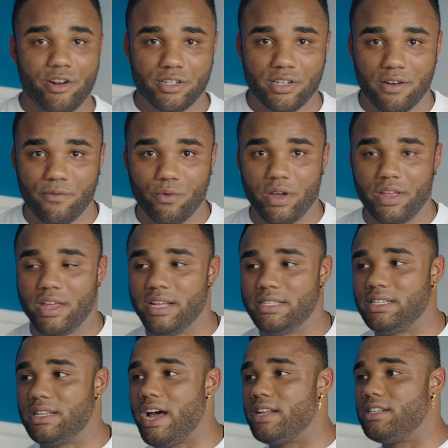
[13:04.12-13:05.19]
yourself with.
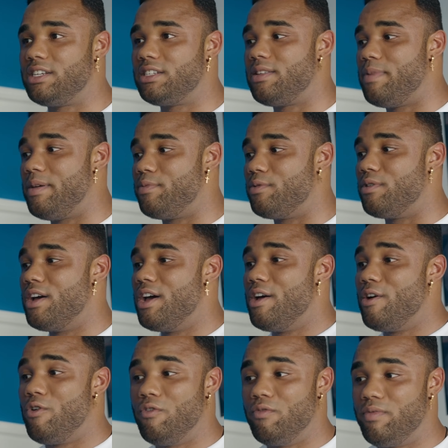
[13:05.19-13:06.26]
It's not just the people
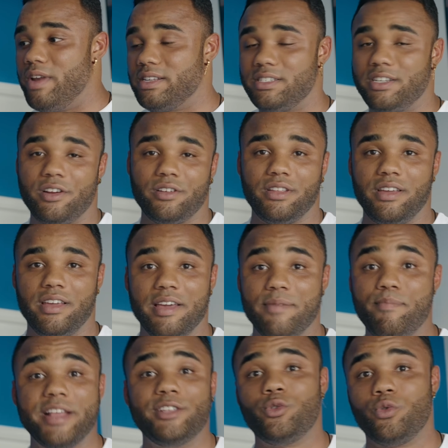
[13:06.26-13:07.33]
who've necessarily
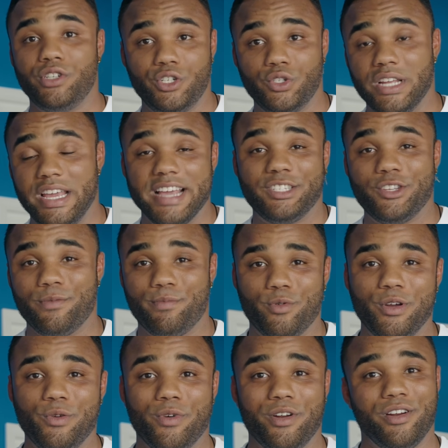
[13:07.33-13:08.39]
mentored you to get to the
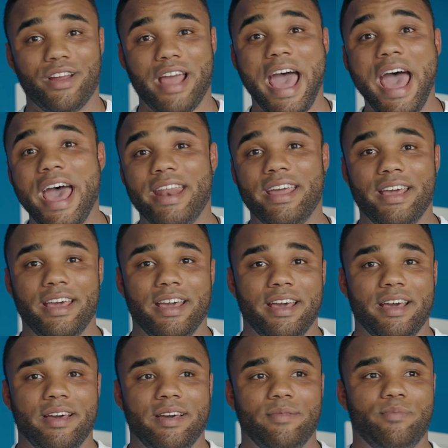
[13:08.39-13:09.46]
point where you're at.
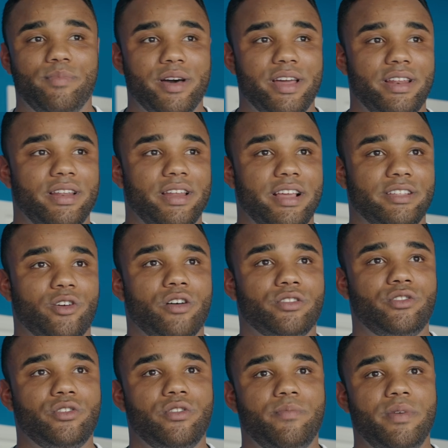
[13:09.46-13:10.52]
But it's
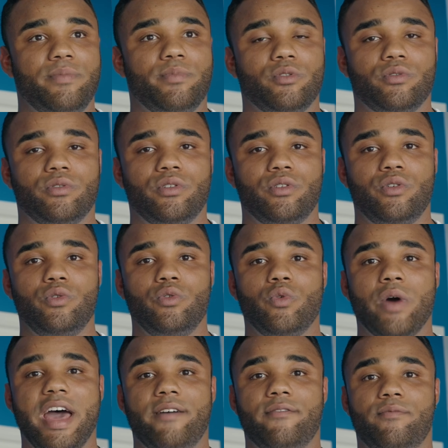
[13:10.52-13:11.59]
also the people who
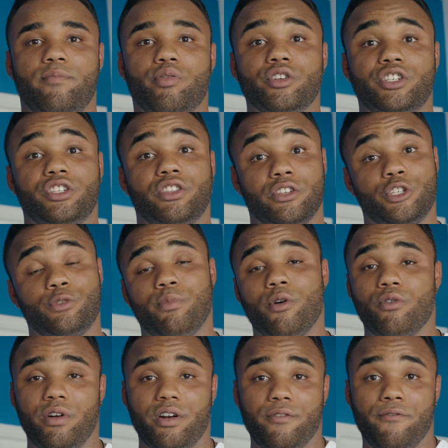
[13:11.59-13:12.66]
have pushed the
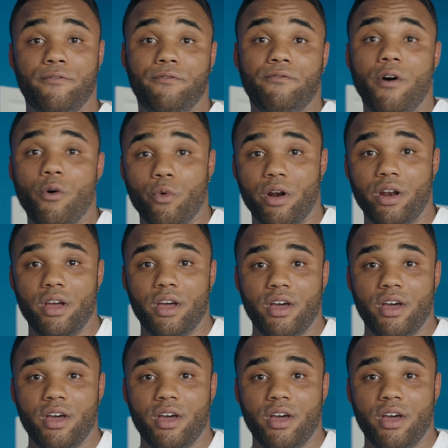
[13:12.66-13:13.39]
sport forward,